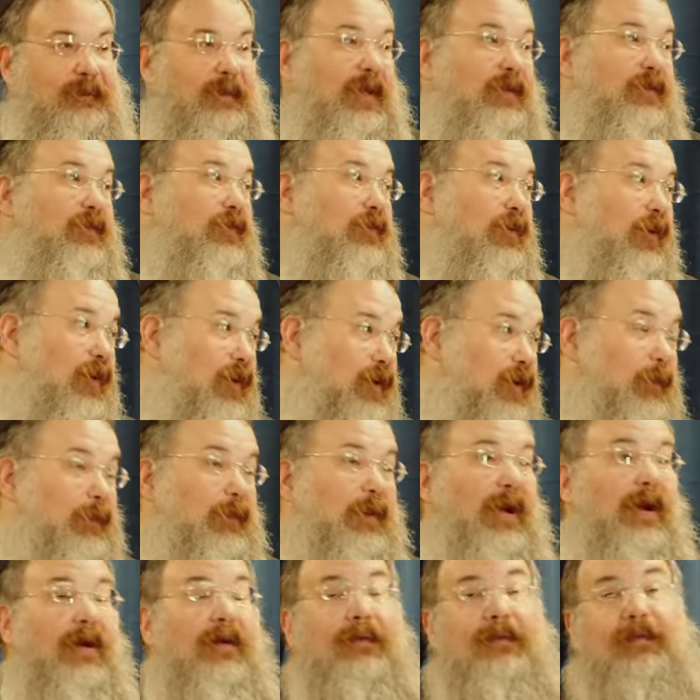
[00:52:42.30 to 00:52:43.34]
Let's talk
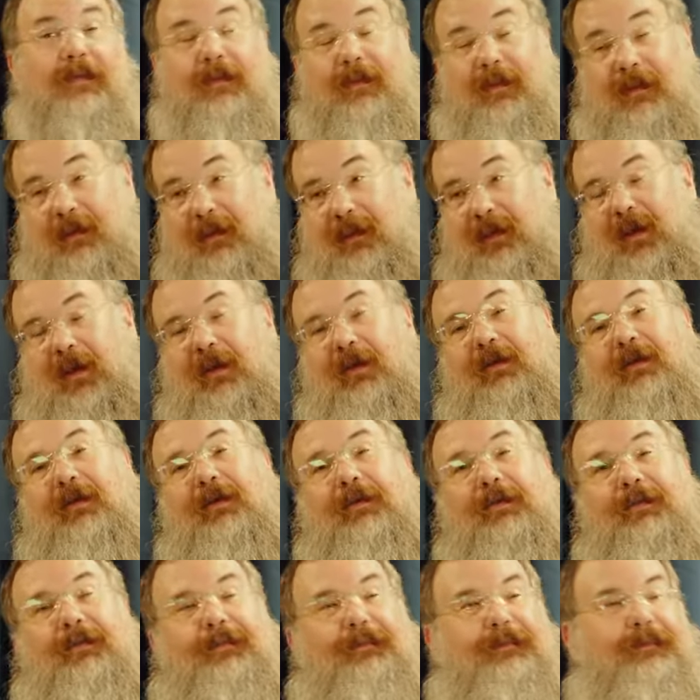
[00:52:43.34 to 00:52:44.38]
about, uh, I don't
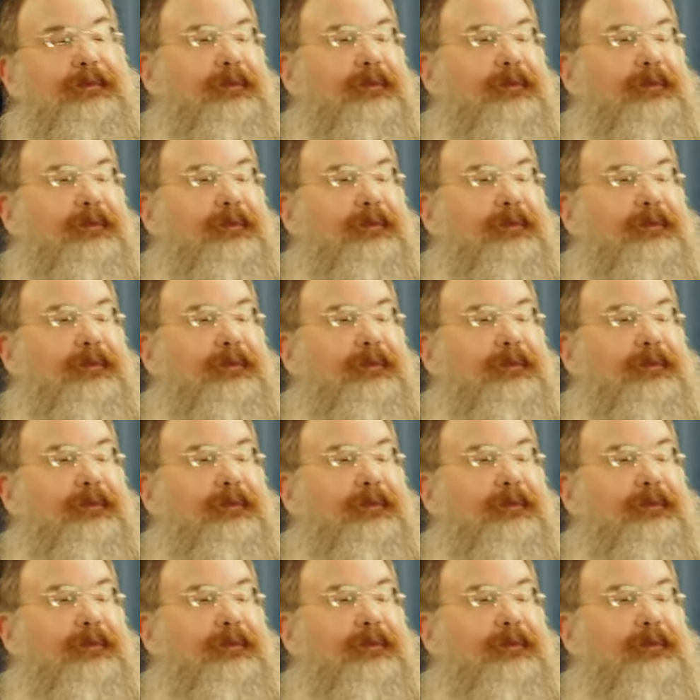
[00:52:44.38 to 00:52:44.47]
know,